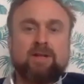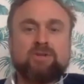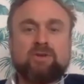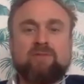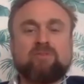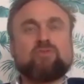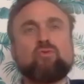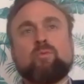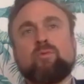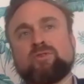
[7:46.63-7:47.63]
Do you have a
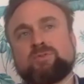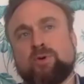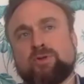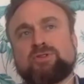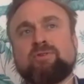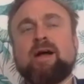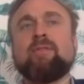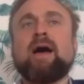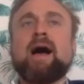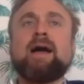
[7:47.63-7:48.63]
trauma response
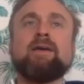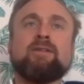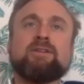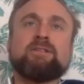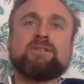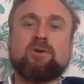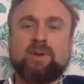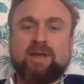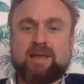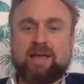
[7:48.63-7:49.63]
around that? There's so
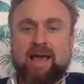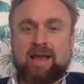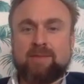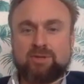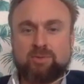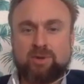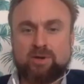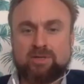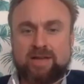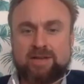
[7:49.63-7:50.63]
many elements we
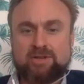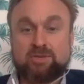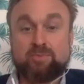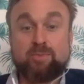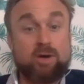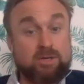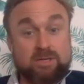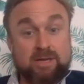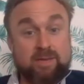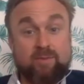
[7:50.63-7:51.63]
looked at just
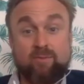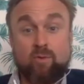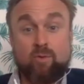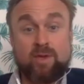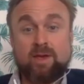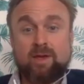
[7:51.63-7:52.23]
personally before we